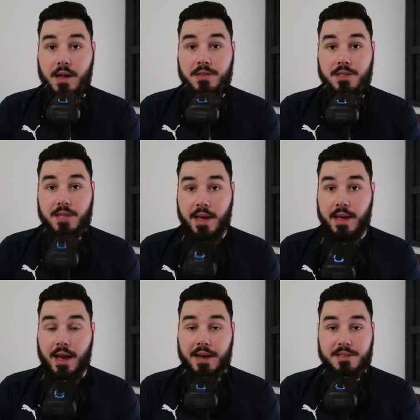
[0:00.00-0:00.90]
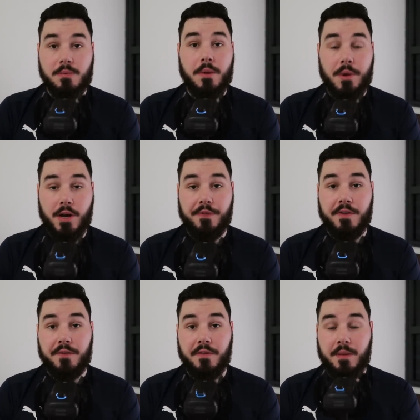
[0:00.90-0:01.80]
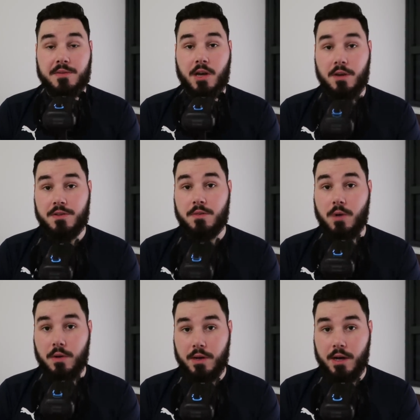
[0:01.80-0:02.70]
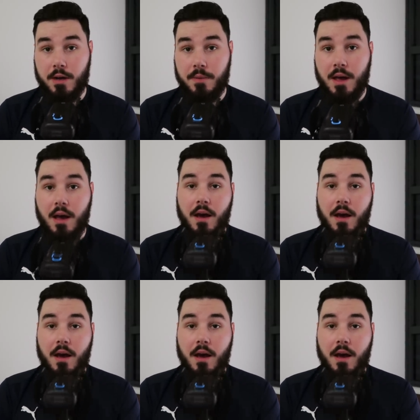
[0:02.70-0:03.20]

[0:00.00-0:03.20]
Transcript: a state has to be perfect for them to host the World Cup